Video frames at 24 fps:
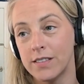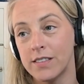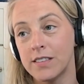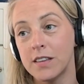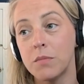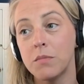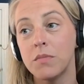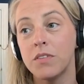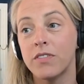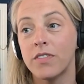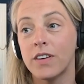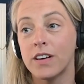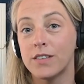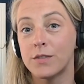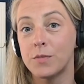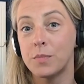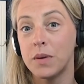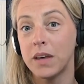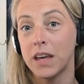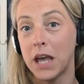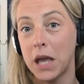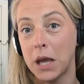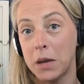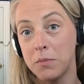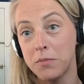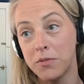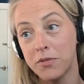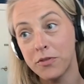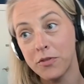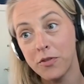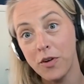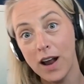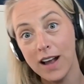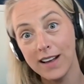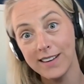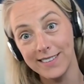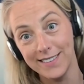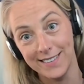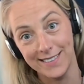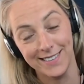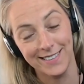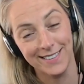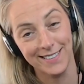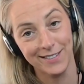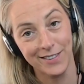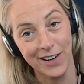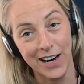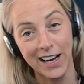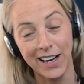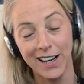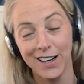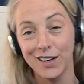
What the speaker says: Some of us became friends, right?